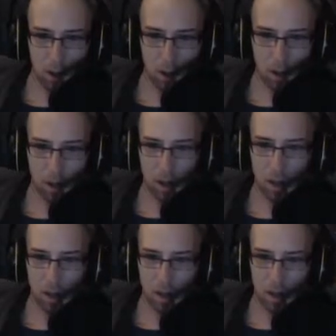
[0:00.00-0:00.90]

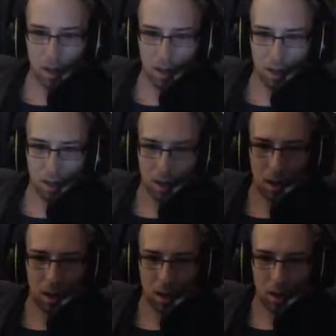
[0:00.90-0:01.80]

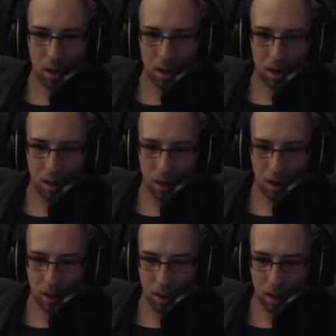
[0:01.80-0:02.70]

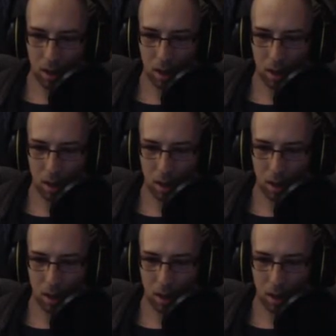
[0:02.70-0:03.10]
(silence)